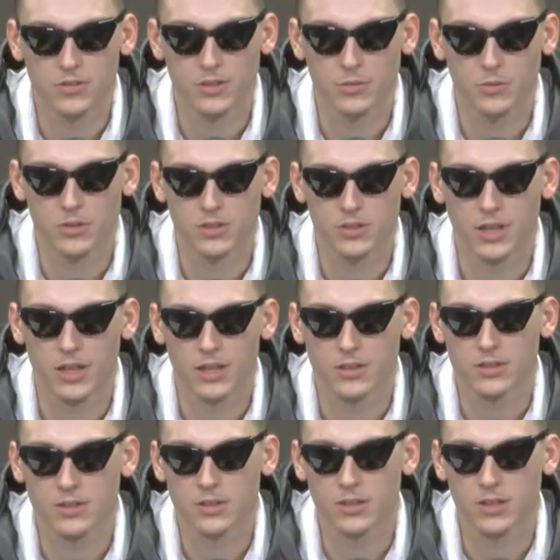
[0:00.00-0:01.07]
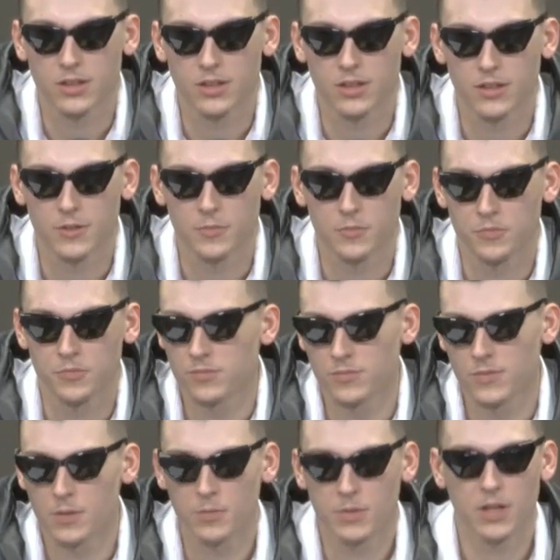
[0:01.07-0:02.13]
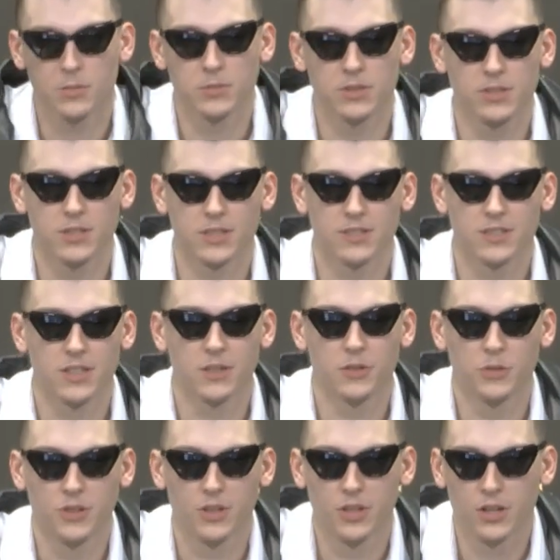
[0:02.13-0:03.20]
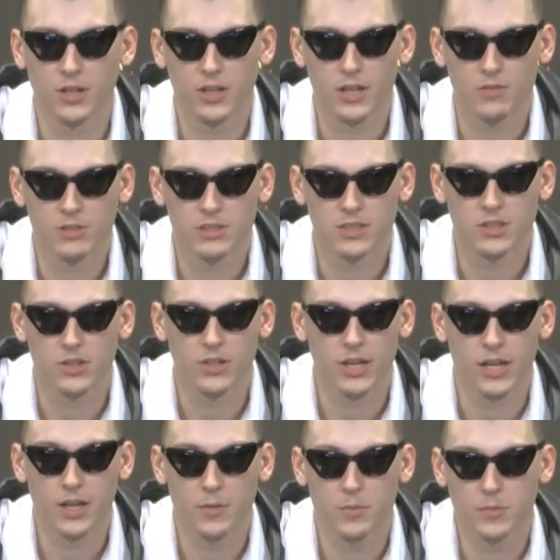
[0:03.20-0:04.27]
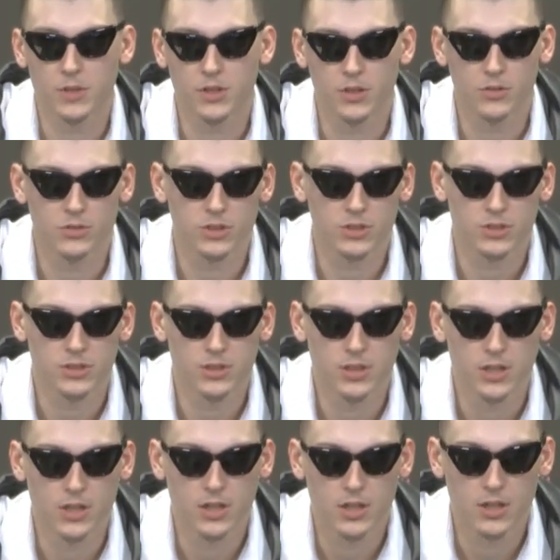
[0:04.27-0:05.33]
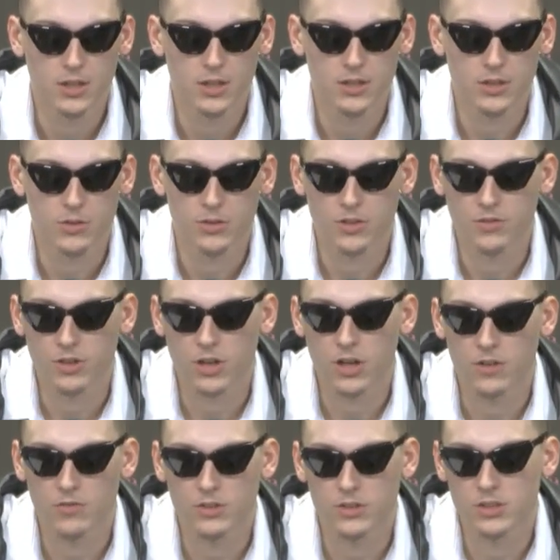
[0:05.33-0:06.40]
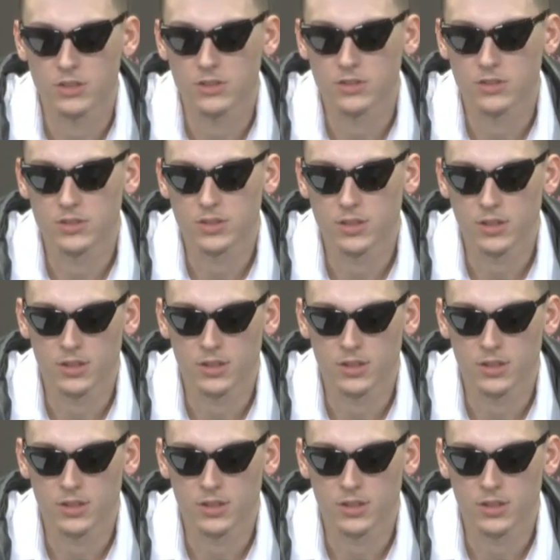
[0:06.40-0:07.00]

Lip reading: what's next. I'm just continuing to learn every single game, different coverages,